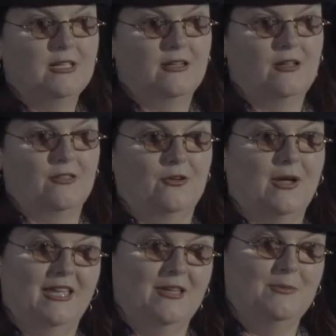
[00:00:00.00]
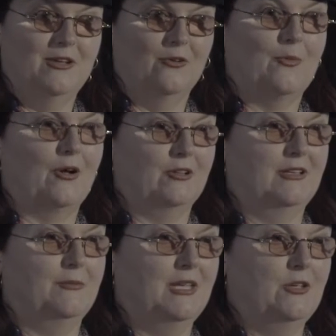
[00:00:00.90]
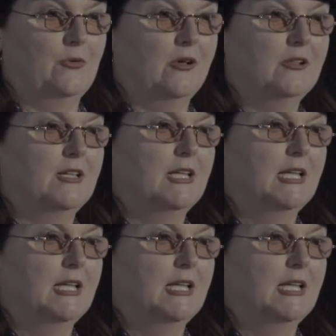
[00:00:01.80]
yet, although I came here partly to meet you all.